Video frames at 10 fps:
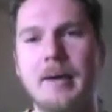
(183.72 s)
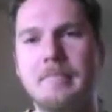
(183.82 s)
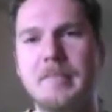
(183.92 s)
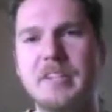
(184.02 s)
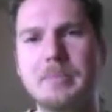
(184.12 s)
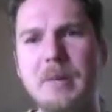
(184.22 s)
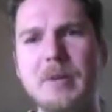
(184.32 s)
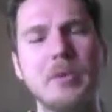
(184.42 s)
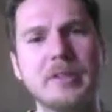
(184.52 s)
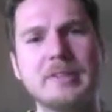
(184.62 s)
That's probably
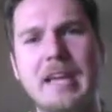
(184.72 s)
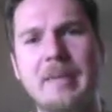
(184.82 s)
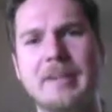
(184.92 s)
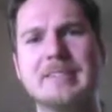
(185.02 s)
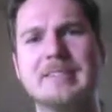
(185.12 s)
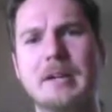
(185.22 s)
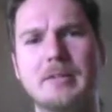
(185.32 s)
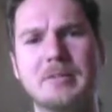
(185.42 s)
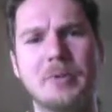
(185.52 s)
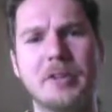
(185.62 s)
where this game
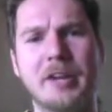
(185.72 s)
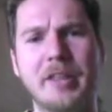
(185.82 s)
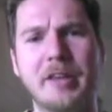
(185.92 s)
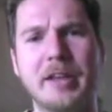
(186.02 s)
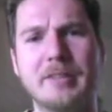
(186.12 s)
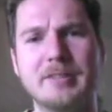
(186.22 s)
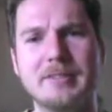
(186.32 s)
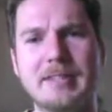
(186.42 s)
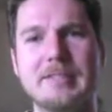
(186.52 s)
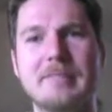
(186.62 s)
excels more than anything else,
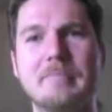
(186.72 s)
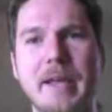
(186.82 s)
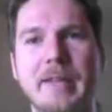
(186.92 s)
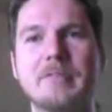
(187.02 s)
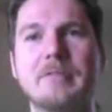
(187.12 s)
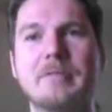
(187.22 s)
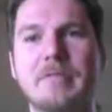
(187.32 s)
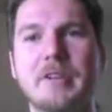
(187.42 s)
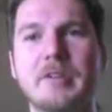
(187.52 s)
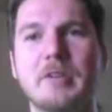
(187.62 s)
is it makes you
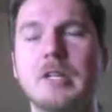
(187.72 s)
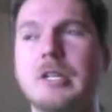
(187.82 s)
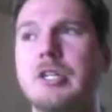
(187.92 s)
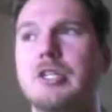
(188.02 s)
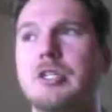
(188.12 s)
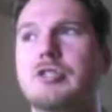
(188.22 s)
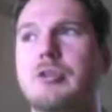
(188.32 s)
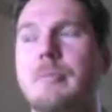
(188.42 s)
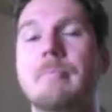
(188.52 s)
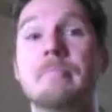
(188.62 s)
feel
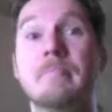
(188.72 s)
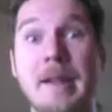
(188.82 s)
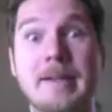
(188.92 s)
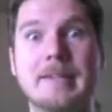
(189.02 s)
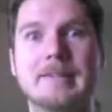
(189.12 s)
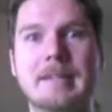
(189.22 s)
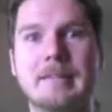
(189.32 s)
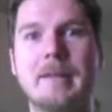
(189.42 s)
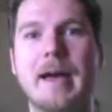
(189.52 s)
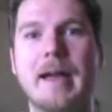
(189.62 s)
tremendously
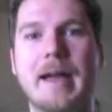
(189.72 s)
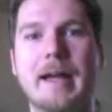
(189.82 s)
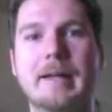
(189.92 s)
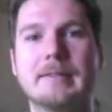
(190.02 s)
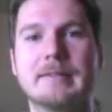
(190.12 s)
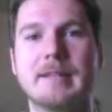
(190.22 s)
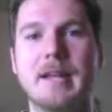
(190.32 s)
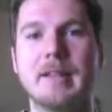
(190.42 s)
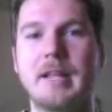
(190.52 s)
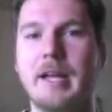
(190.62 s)
badass.
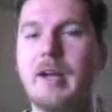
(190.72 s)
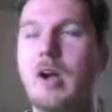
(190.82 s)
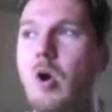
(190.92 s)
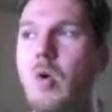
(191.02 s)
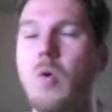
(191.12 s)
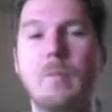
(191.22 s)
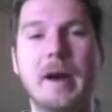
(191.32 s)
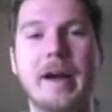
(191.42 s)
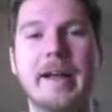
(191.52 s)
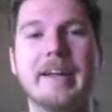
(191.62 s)
Like, oh
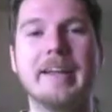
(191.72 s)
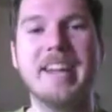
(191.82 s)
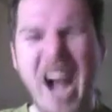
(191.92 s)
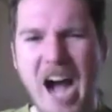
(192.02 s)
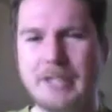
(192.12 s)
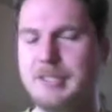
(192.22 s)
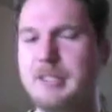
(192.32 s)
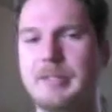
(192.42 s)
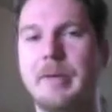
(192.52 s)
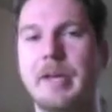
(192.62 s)
my gosh,
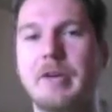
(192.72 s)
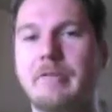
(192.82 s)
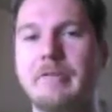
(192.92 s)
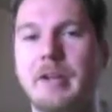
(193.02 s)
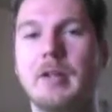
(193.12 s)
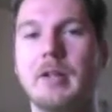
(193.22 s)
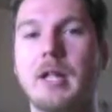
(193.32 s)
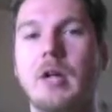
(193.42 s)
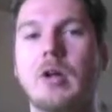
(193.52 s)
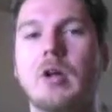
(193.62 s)
does it make you feel
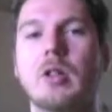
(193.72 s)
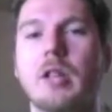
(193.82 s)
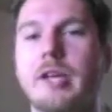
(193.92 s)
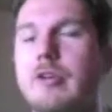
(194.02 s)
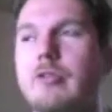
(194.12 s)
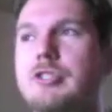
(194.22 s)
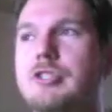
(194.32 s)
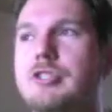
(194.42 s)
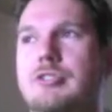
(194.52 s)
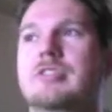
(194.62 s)
like
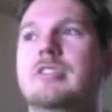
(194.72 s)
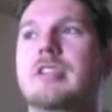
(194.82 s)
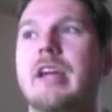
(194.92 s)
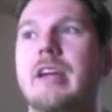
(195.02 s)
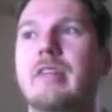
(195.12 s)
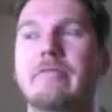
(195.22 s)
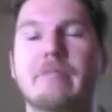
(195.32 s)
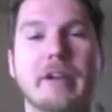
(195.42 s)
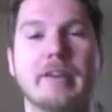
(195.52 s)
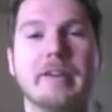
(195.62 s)
a
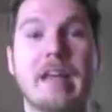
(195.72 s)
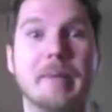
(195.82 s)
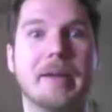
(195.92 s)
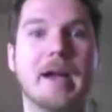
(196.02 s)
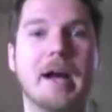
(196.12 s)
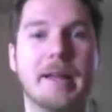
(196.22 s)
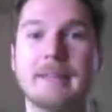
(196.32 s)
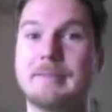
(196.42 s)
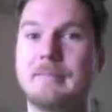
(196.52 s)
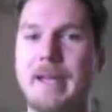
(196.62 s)
freaking demigod.
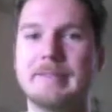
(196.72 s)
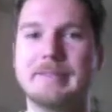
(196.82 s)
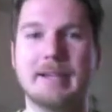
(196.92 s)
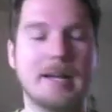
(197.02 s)
It's amazing.